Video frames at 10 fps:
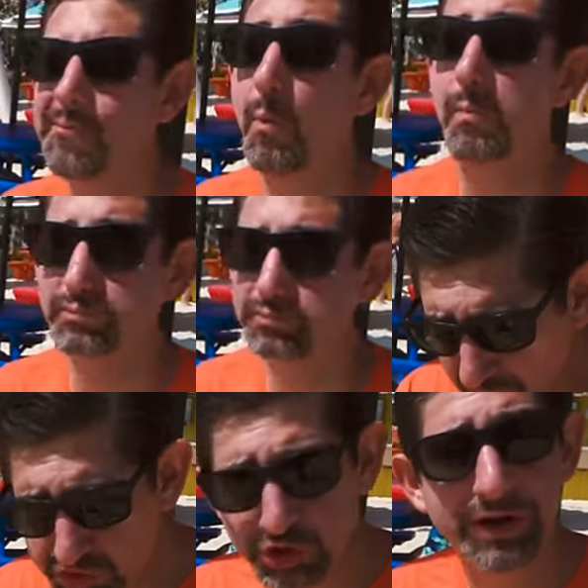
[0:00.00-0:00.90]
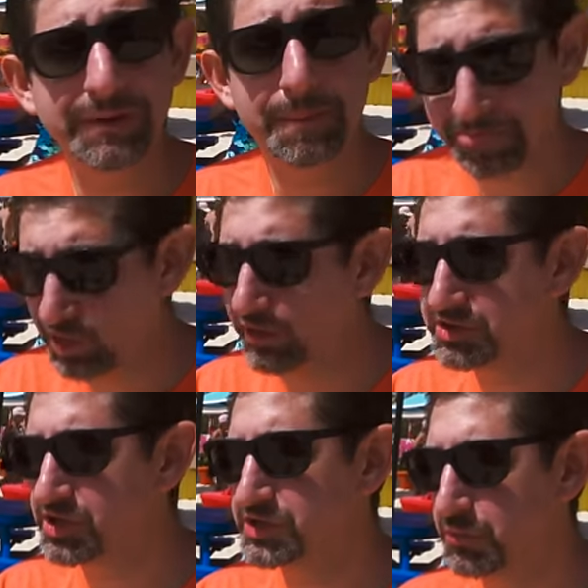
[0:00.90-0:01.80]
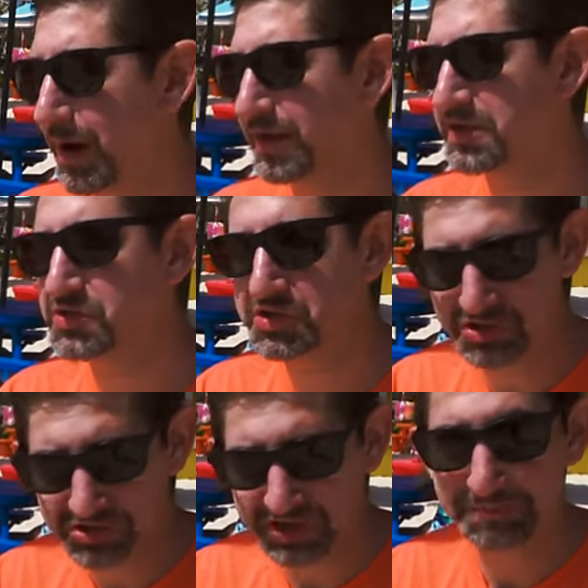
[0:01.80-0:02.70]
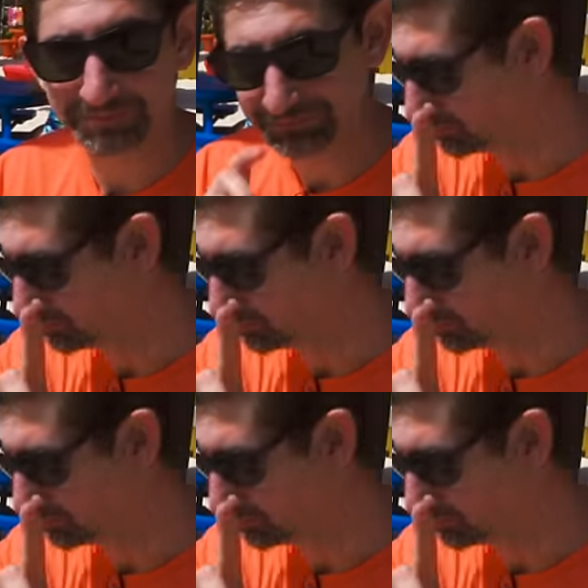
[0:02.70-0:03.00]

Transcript: Mmm, chewy, delicious, right consistency.